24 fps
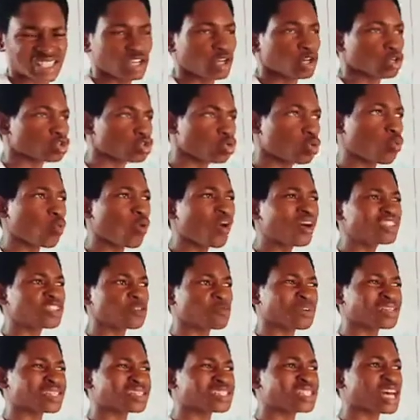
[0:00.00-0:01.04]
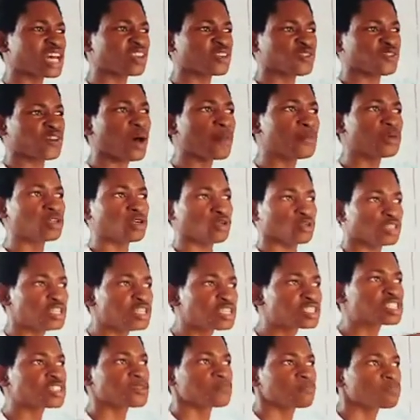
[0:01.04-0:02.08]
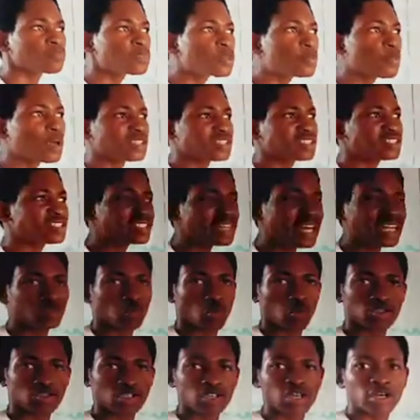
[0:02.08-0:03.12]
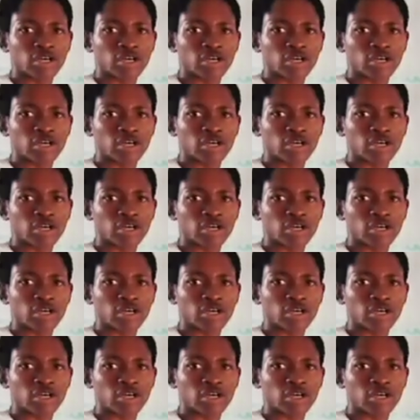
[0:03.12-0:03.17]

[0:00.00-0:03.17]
So once the person starts farming on it, the person starts what?